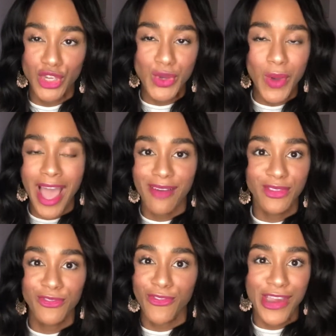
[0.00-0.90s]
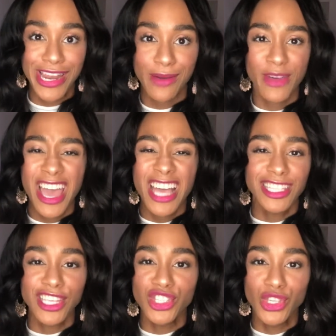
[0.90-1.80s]
you have the freedom
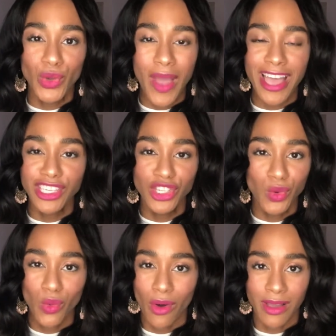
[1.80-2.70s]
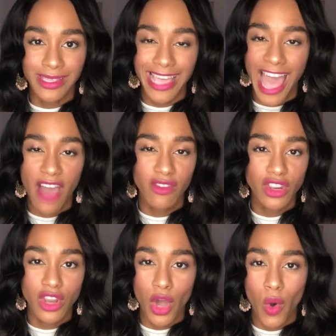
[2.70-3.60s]
to do as you want and have
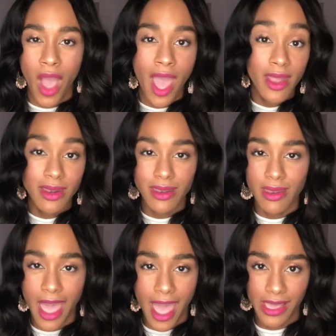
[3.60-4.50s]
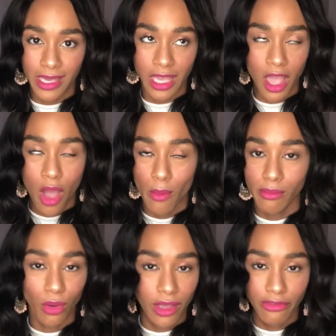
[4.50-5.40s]
no naggy
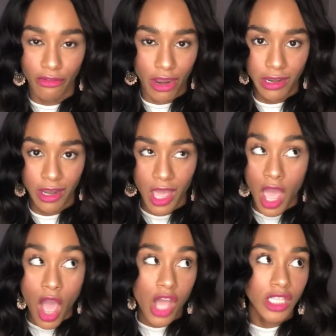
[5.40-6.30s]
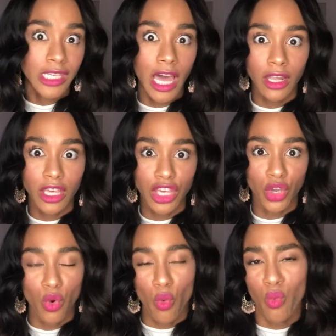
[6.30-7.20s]
boyfriend telling
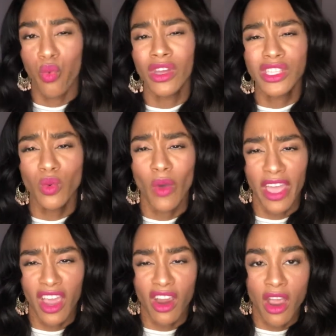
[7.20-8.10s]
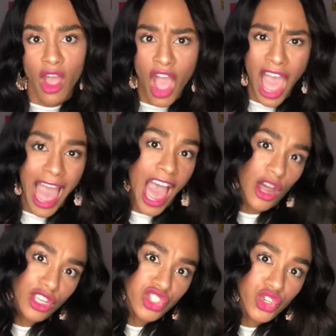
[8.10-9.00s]
you what to wear,
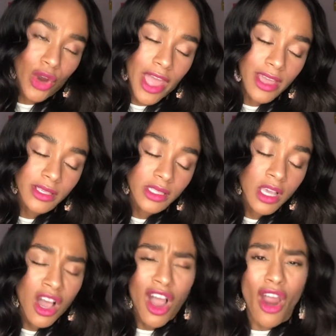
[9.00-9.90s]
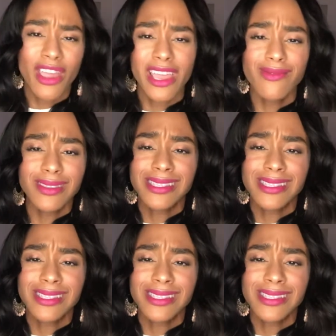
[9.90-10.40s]
how to dress, or even